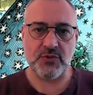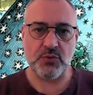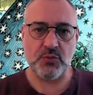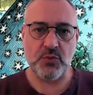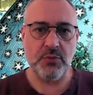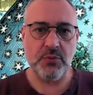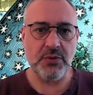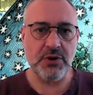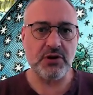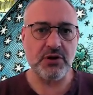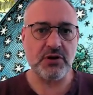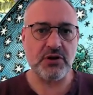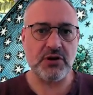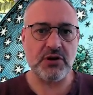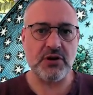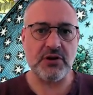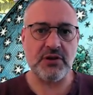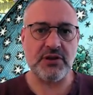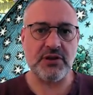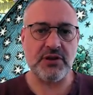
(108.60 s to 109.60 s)
when we look at
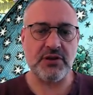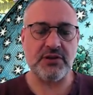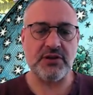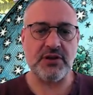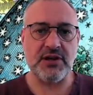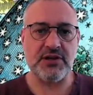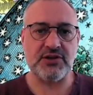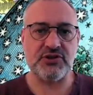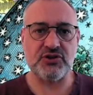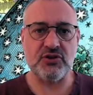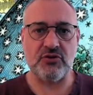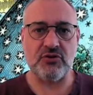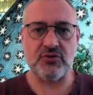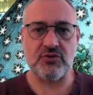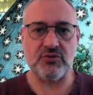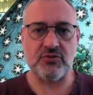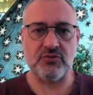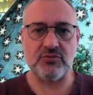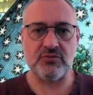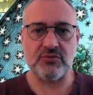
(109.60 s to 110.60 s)
the
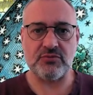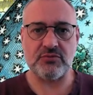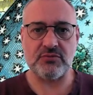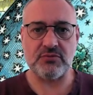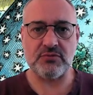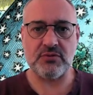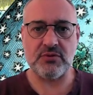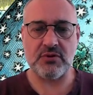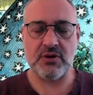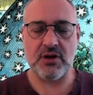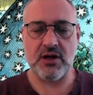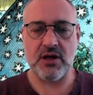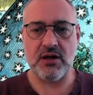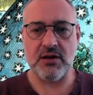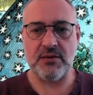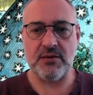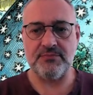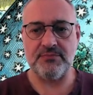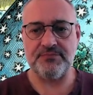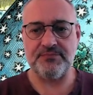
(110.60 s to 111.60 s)
historical
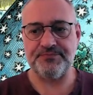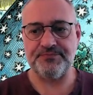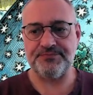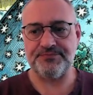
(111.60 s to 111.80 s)
um,